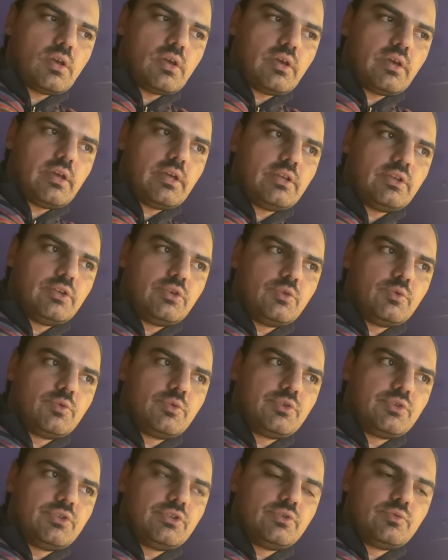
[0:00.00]
and
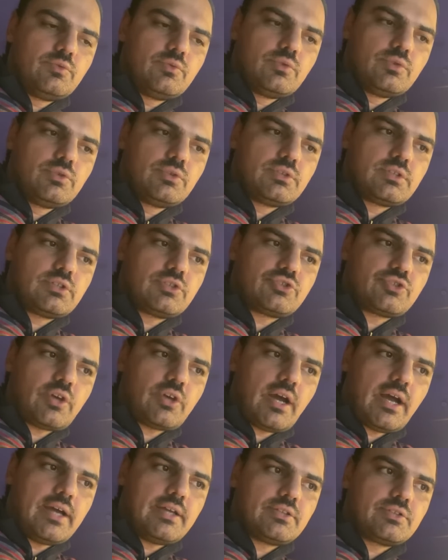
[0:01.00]
you would
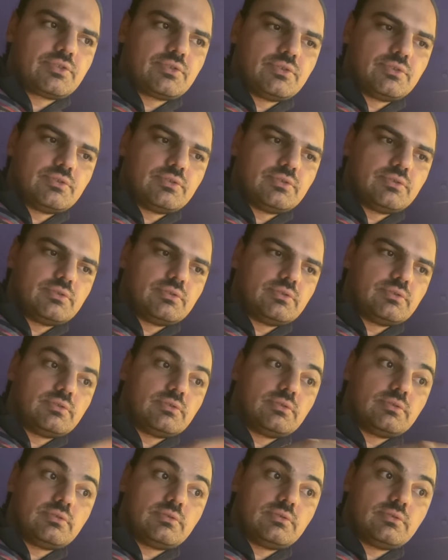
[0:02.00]
try
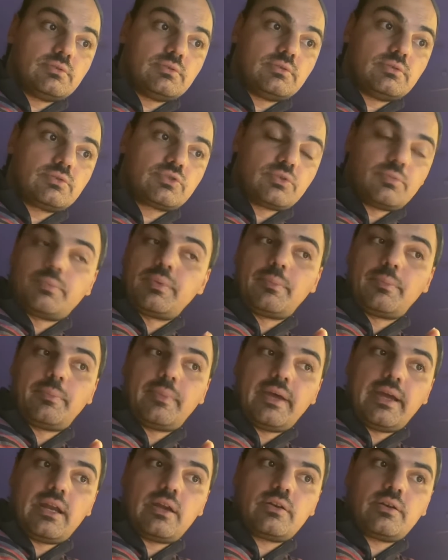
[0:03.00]
to
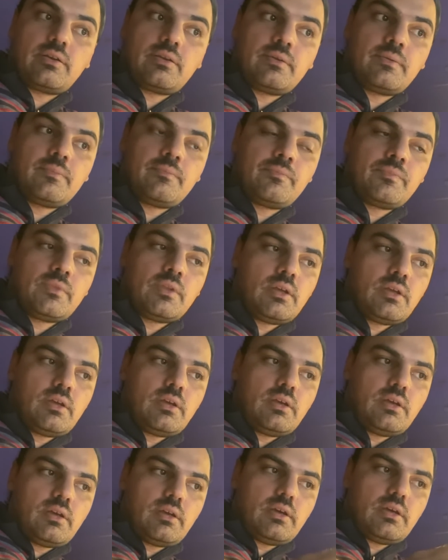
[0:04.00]
prepare
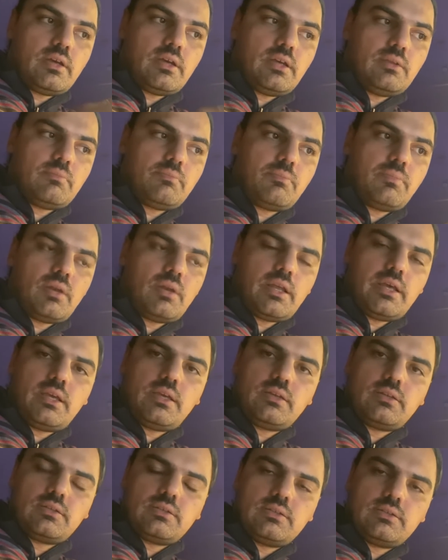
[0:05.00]
and
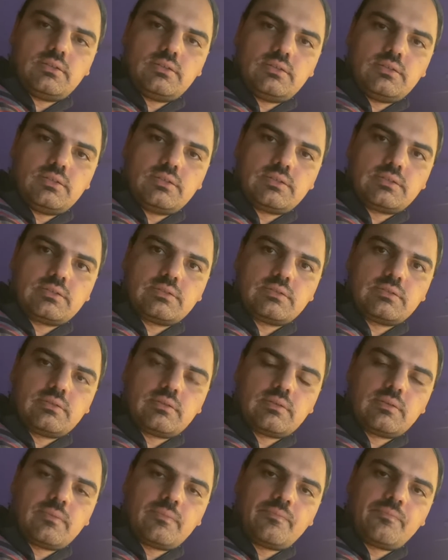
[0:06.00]
play this
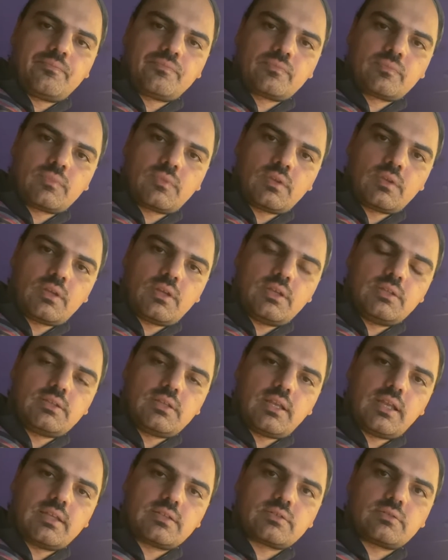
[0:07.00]
in the
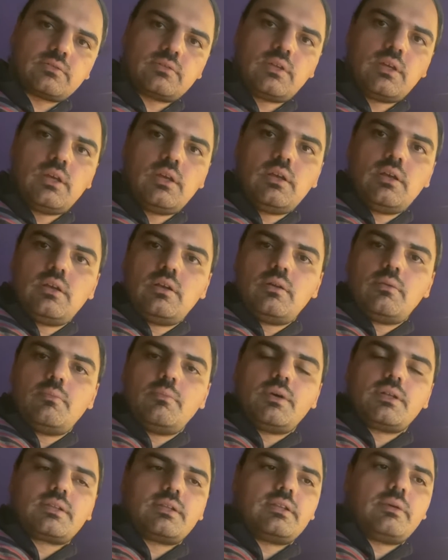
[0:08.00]
lesson.
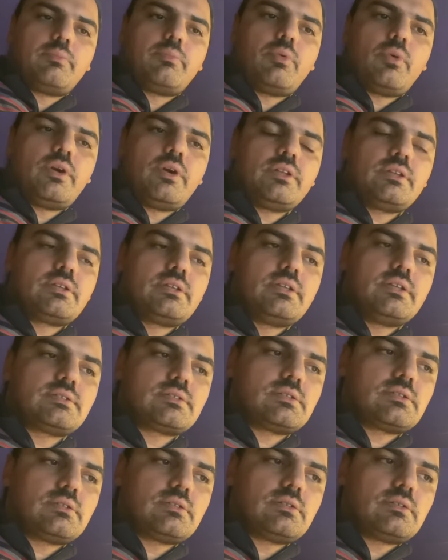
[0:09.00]
But the point is,